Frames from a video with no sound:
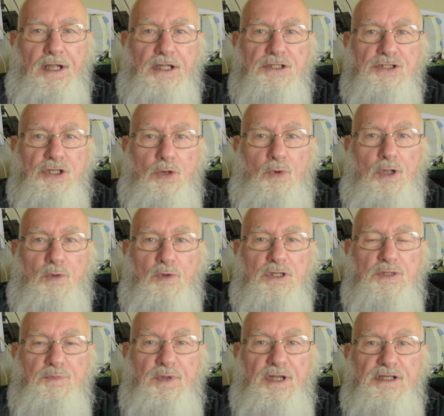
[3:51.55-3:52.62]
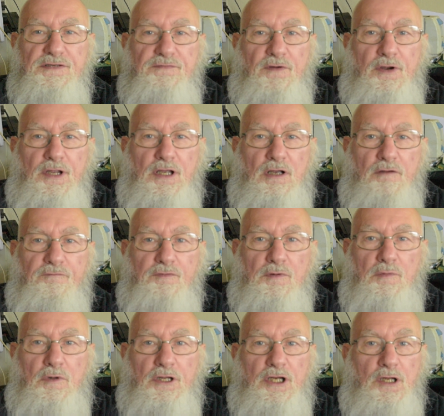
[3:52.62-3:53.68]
It's going with me. It's very comfortable.